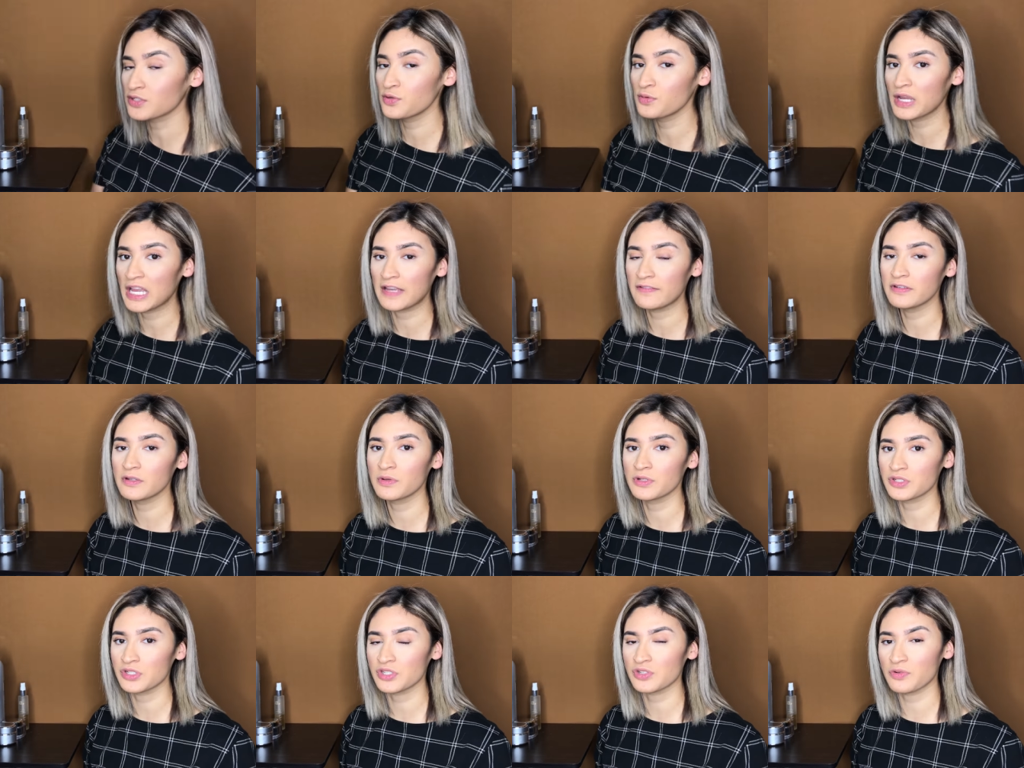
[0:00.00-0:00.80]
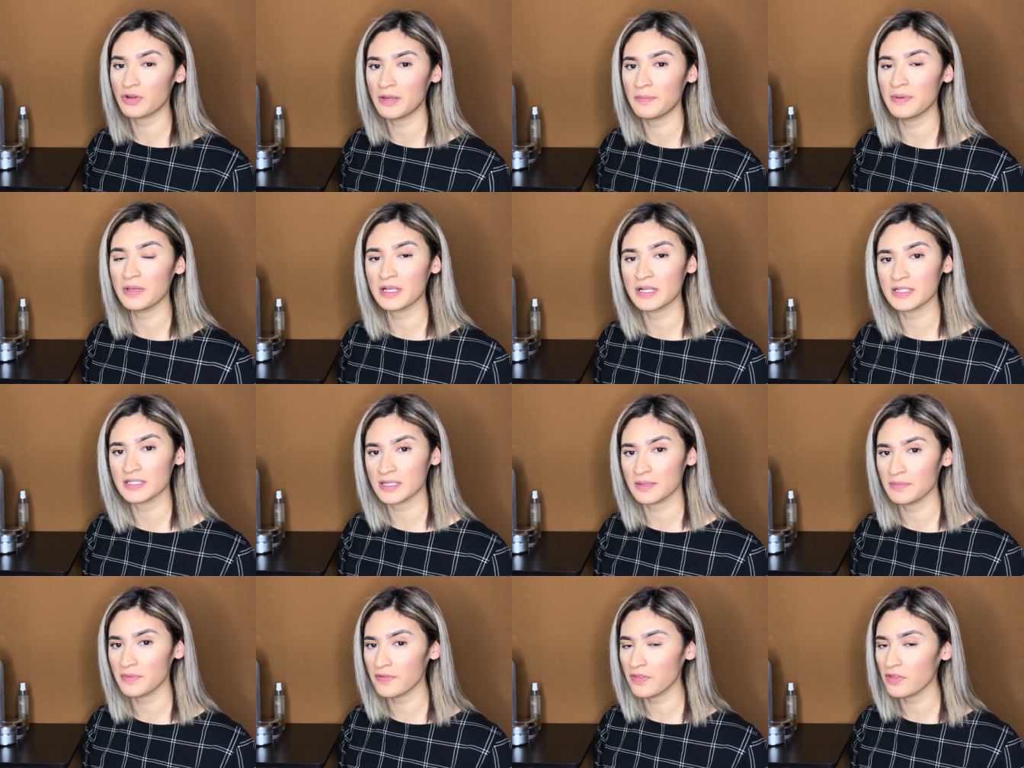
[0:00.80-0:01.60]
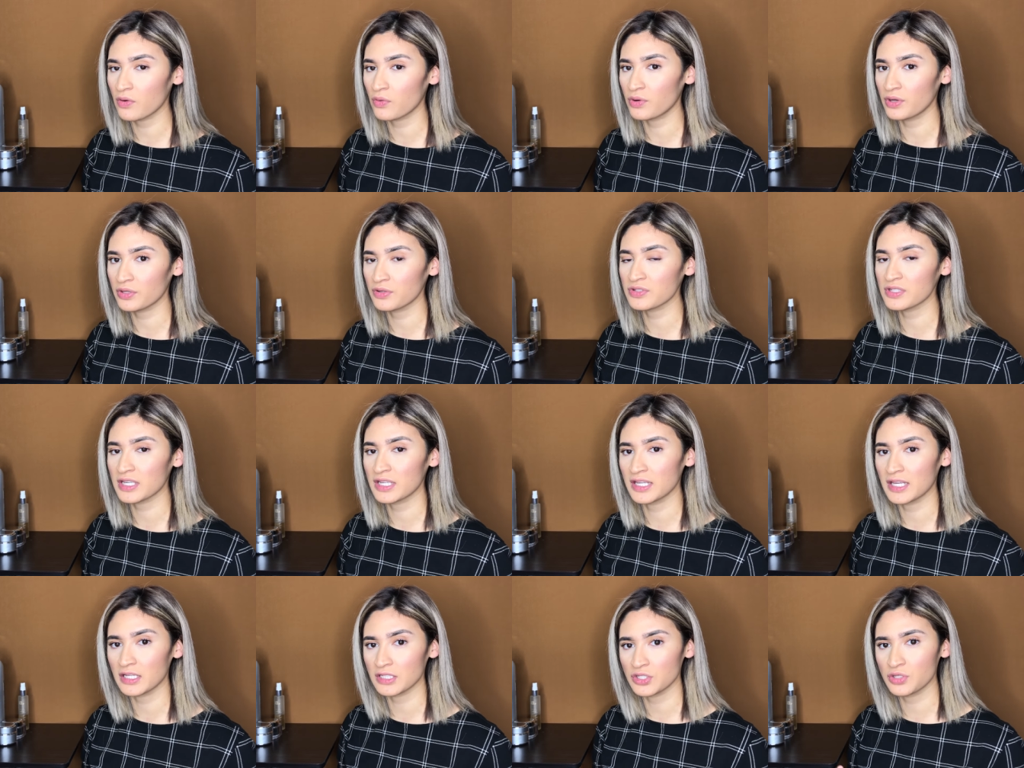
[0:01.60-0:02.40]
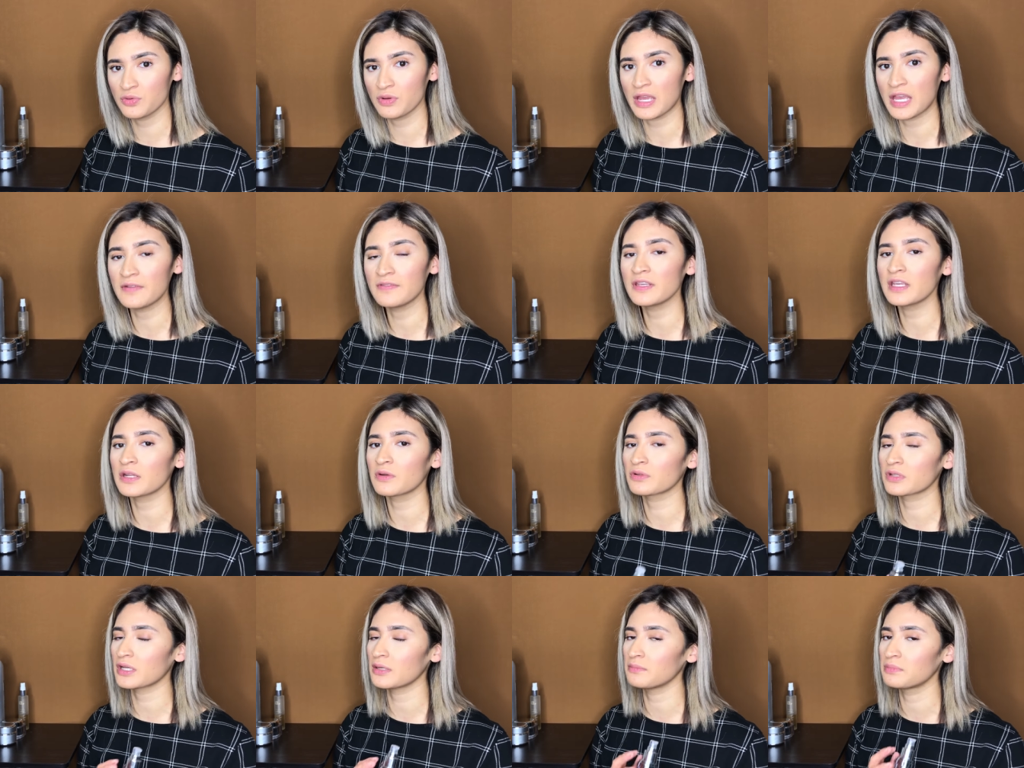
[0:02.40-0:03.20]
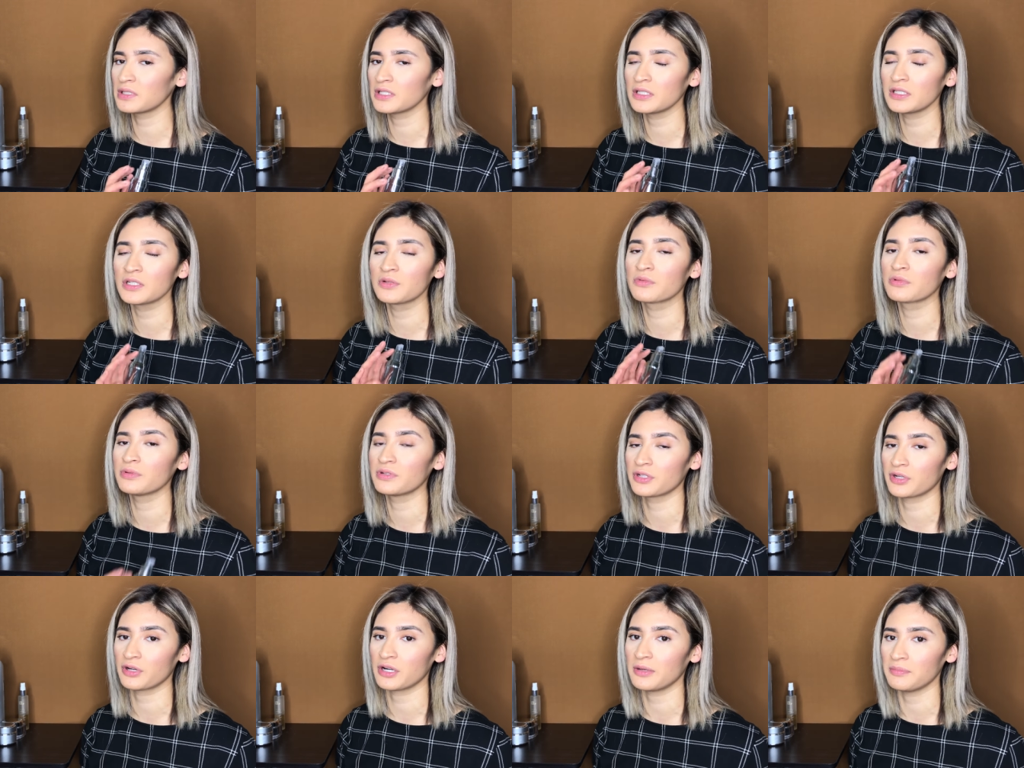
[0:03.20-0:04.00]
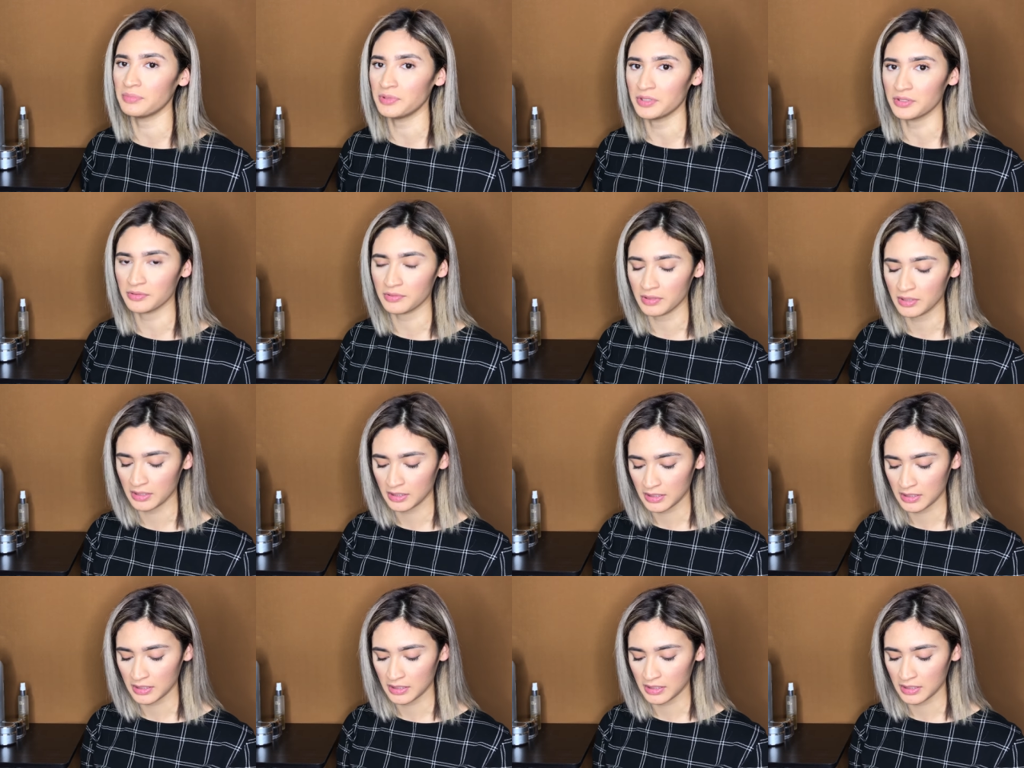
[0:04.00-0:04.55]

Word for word: too heavy, which is great because some of the oils can get too heavy and completely ruin your updo.